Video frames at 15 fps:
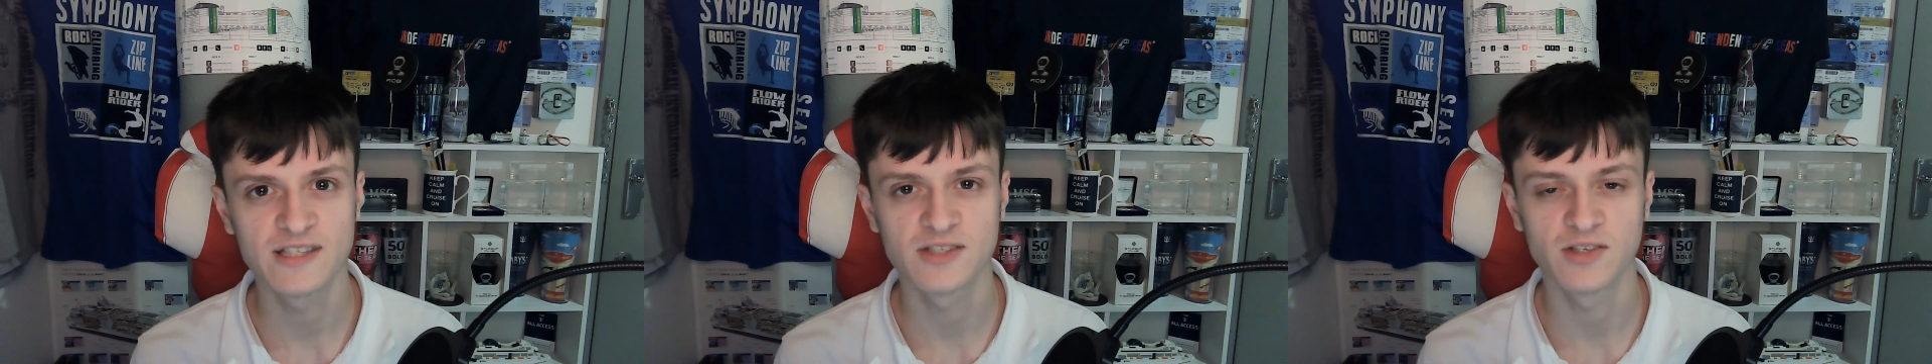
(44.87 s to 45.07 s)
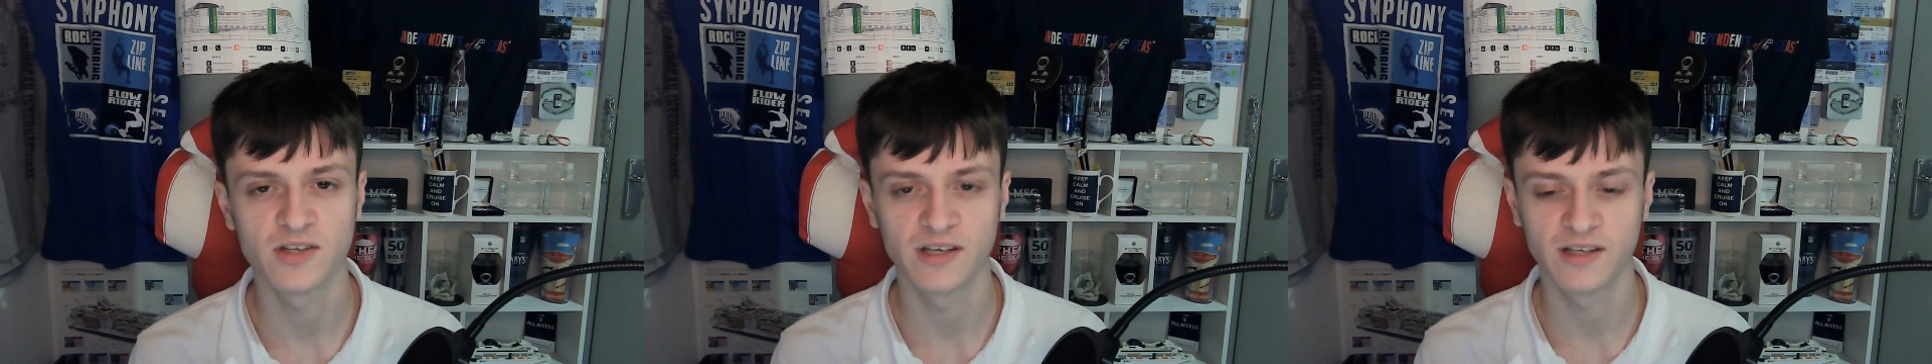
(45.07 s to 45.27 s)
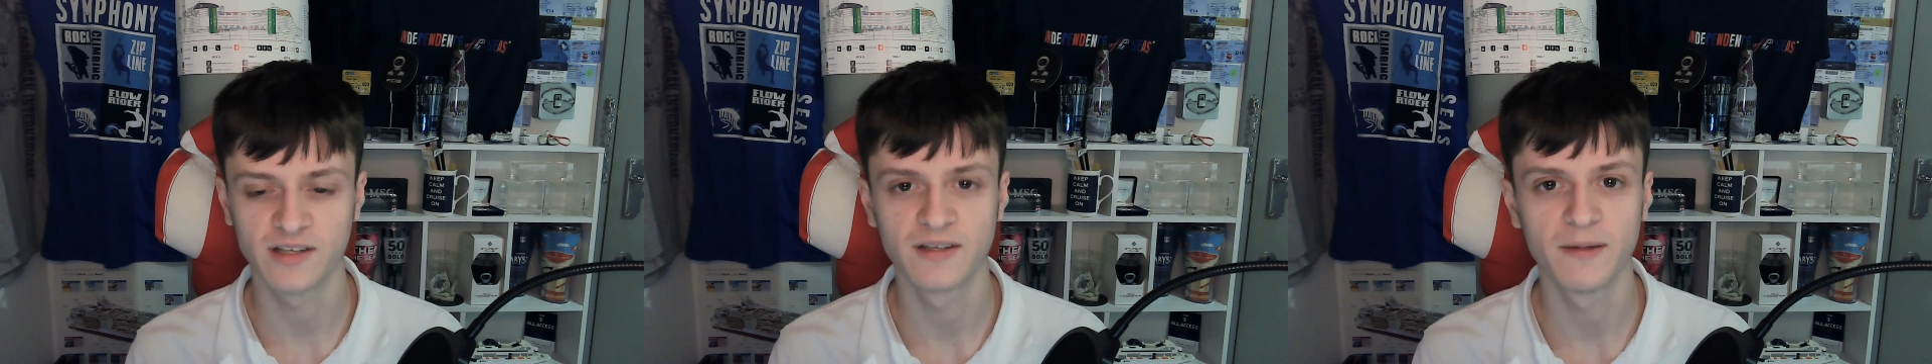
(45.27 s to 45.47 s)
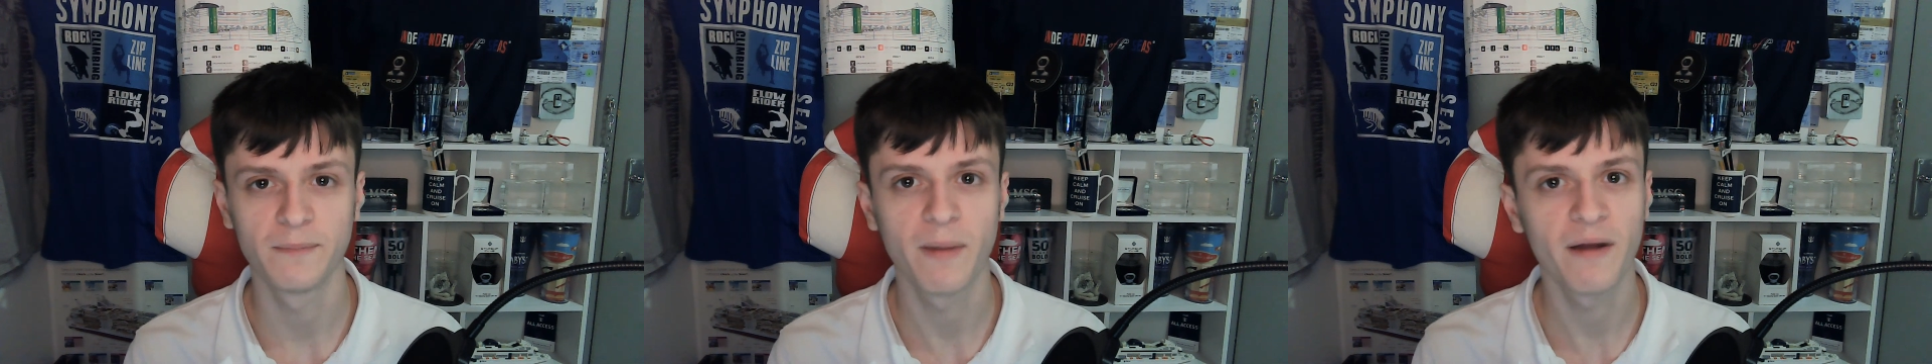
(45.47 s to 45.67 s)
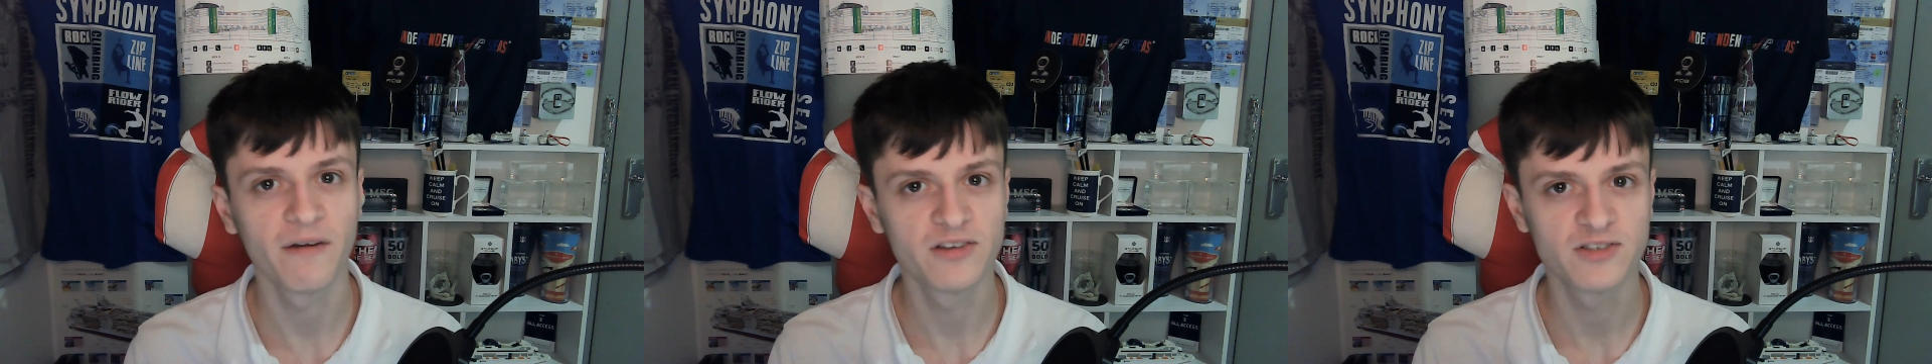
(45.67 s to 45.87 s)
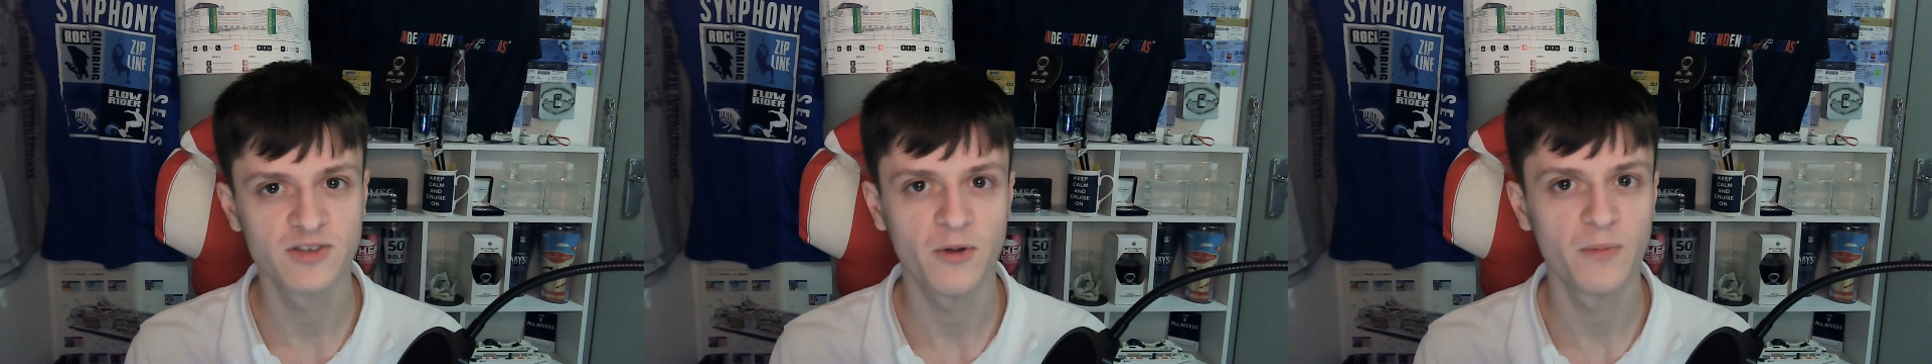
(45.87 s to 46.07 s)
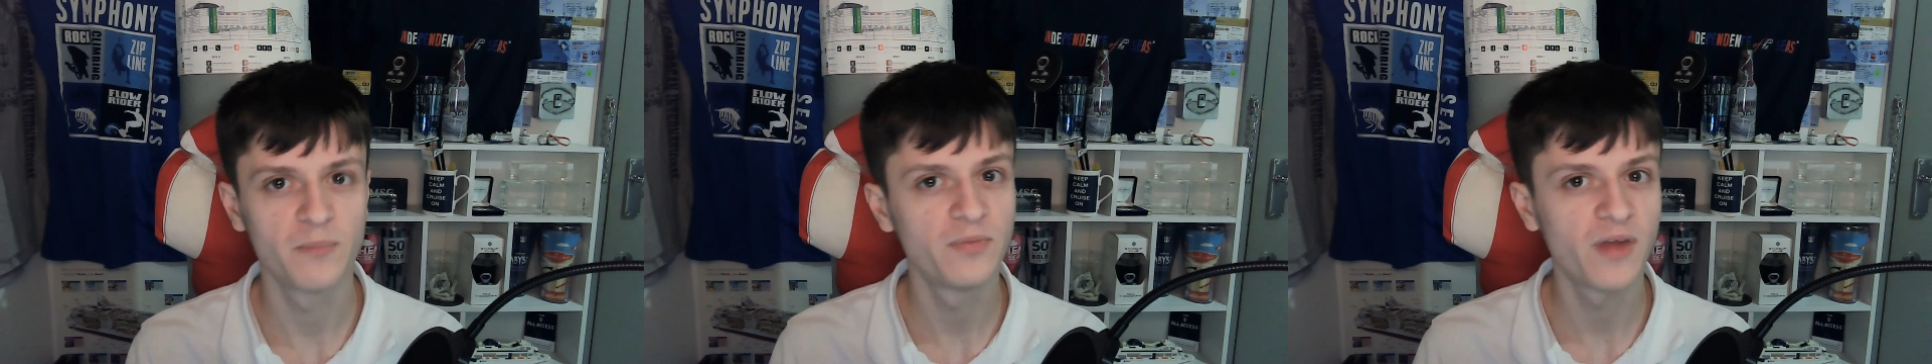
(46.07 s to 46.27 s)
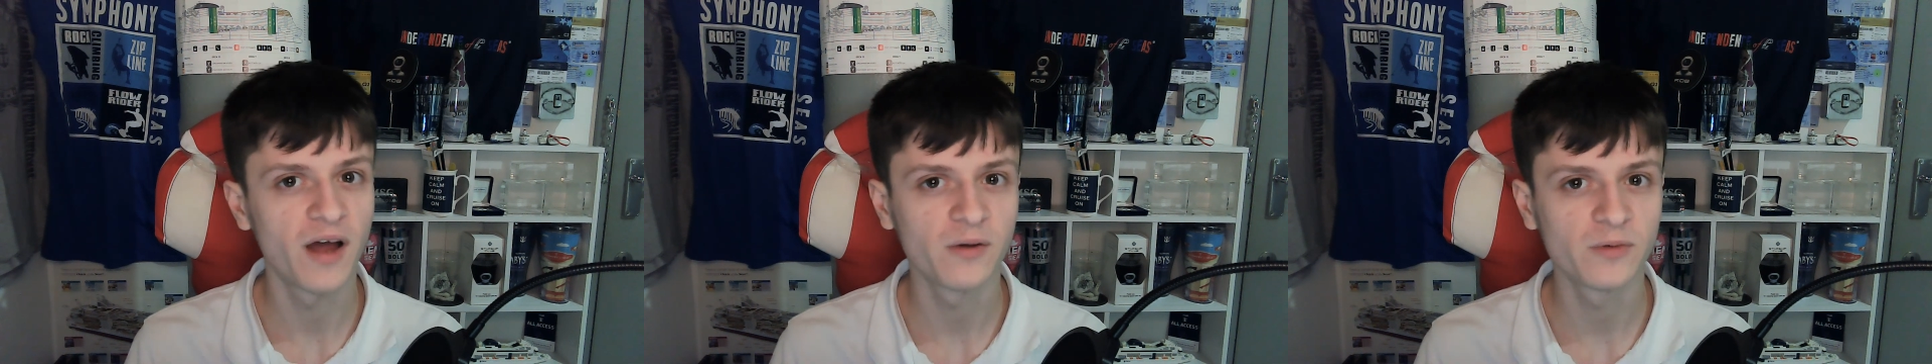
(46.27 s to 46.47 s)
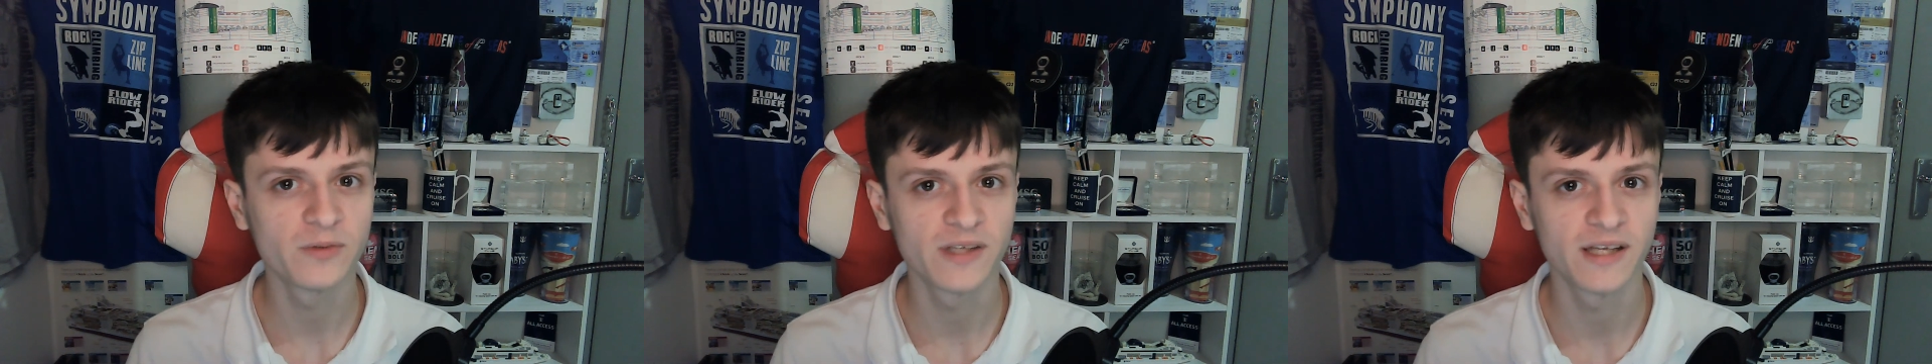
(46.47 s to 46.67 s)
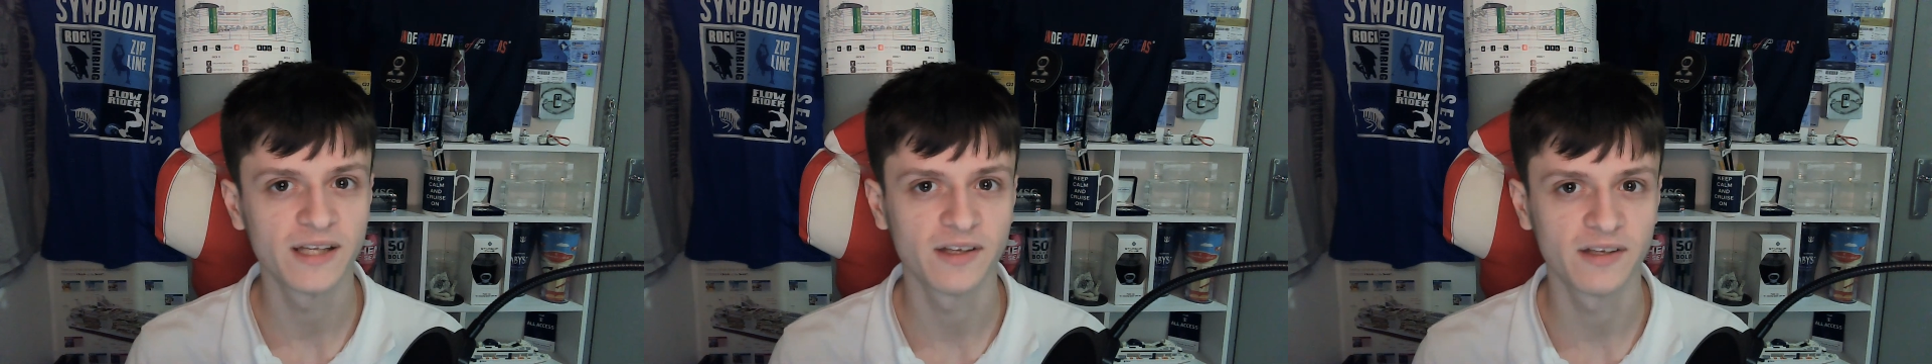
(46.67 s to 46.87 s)
So the barriers go down
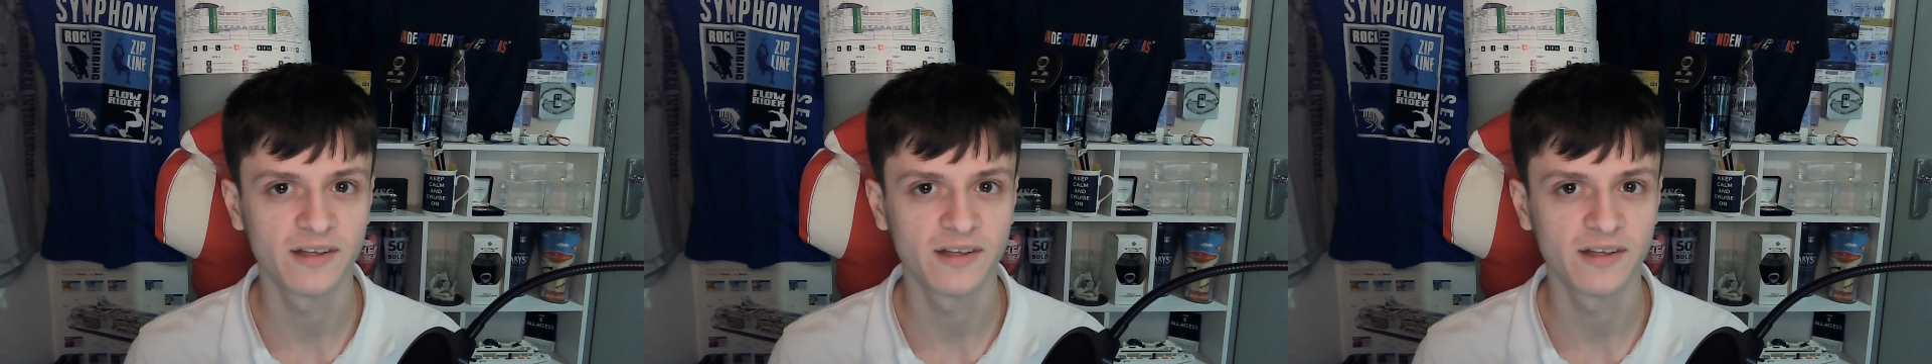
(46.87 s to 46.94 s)
and